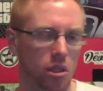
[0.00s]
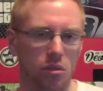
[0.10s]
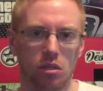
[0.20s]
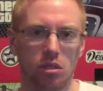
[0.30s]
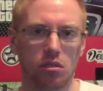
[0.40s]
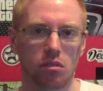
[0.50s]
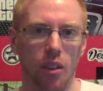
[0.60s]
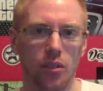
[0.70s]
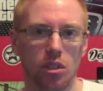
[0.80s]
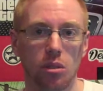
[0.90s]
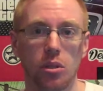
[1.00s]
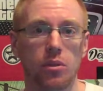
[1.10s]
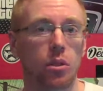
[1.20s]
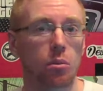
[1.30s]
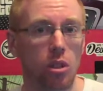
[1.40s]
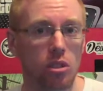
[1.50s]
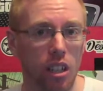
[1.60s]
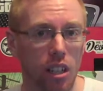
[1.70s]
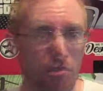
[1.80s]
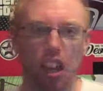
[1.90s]
I was having too much fun watching
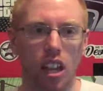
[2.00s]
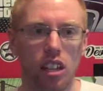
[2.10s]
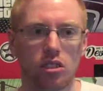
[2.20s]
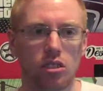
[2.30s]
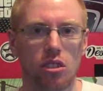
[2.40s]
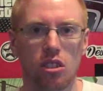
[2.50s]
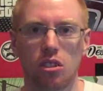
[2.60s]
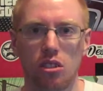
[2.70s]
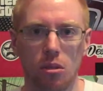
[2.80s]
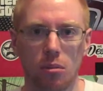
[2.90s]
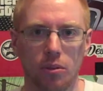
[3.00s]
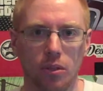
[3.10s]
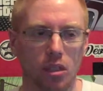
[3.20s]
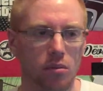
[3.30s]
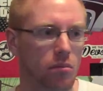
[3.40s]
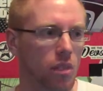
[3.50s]
it. Uh, it's such an enjoyable film.